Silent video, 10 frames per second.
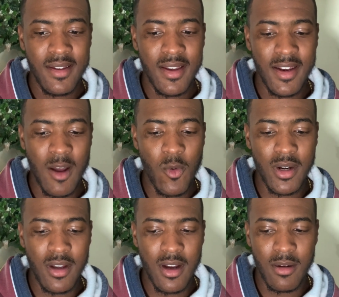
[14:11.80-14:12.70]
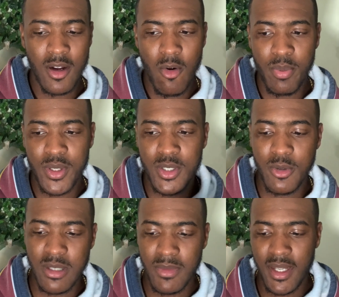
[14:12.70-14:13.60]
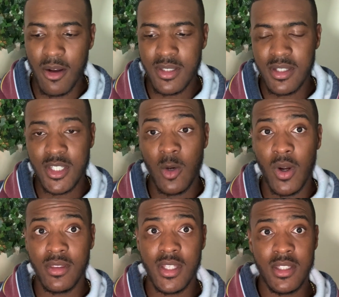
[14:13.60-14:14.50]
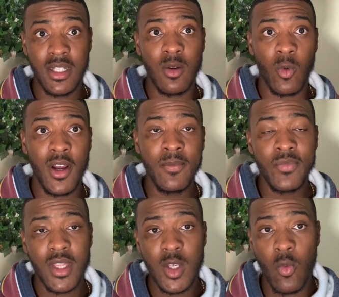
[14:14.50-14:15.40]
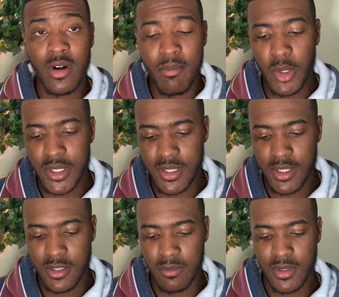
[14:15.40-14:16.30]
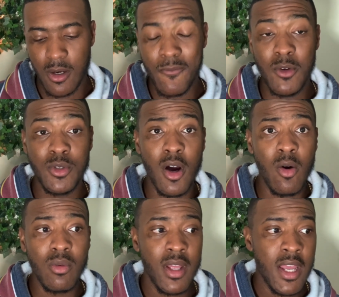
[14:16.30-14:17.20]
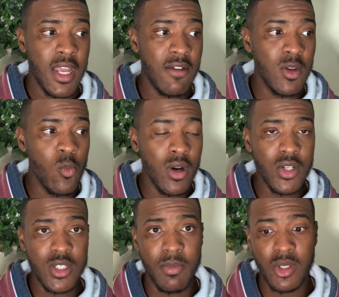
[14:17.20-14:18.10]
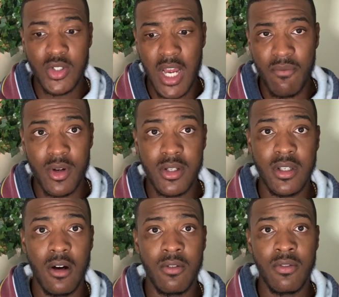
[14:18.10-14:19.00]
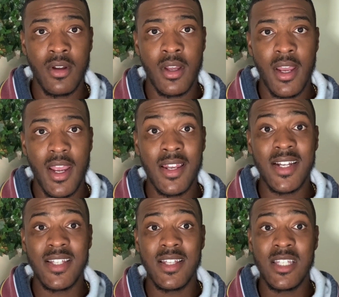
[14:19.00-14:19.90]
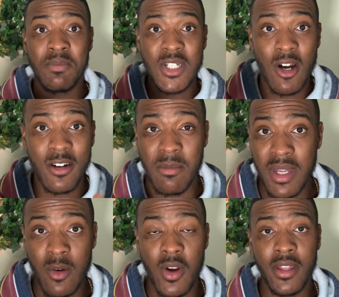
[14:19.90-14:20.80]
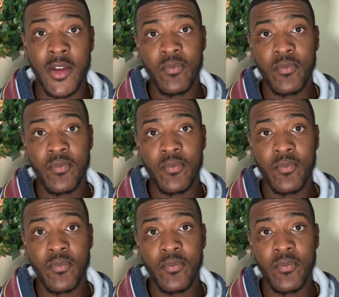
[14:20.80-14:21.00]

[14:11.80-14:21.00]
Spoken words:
and I want to go pursue something else and still want this thing to run, you want to build a system. So if you want to just build a job for yourself, and like I said, this is me talking to me really,